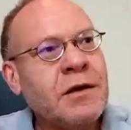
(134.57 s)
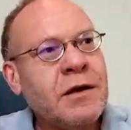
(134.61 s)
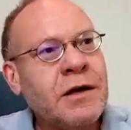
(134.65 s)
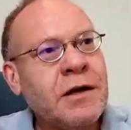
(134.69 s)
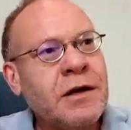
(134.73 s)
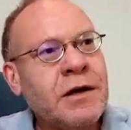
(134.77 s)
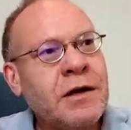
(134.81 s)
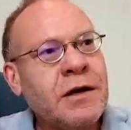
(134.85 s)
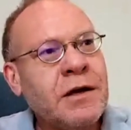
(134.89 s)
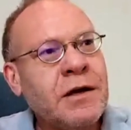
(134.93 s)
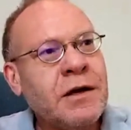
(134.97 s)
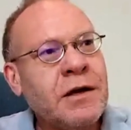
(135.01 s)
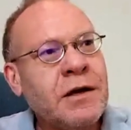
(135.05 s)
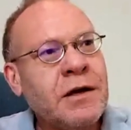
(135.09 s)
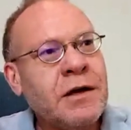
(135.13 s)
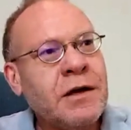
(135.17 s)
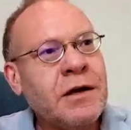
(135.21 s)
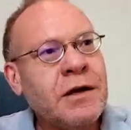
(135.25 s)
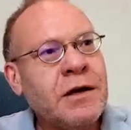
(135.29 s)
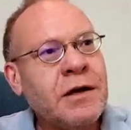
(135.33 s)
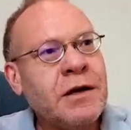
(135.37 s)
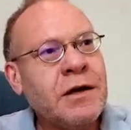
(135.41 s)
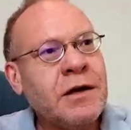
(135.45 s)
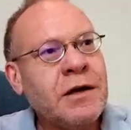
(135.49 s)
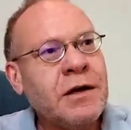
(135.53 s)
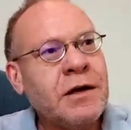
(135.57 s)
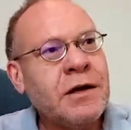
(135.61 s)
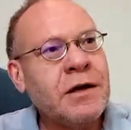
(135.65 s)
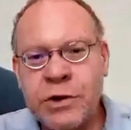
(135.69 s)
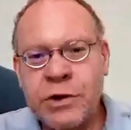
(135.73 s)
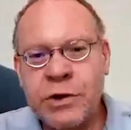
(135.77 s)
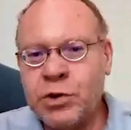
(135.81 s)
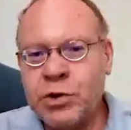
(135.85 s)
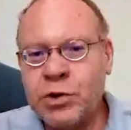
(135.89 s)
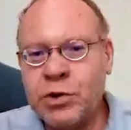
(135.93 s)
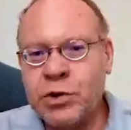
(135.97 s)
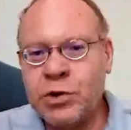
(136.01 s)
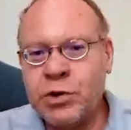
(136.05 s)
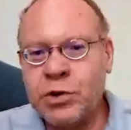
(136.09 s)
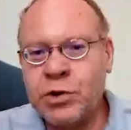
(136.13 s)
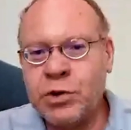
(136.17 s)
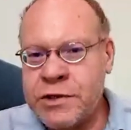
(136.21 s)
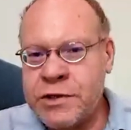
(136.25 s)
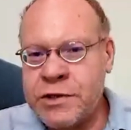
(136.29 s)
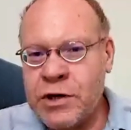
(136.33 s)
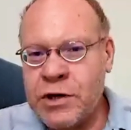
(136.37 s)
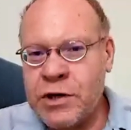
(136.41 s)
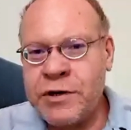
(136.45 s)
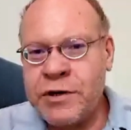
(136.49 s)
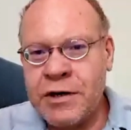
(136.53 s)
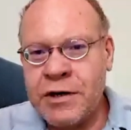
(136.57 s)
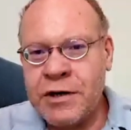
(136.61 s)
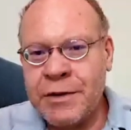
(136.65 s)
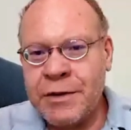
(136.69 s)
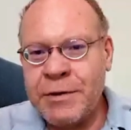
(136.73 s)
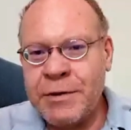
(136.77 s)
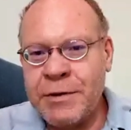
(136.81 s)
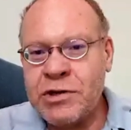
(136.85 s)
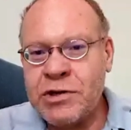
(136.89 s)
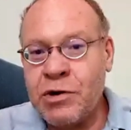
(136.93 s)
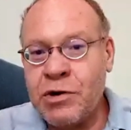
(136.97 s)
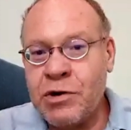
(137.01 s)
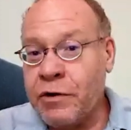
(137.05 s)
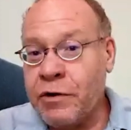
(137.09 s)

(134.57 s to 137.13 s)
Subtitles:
etc. So that's what we do in Saudi Arabia.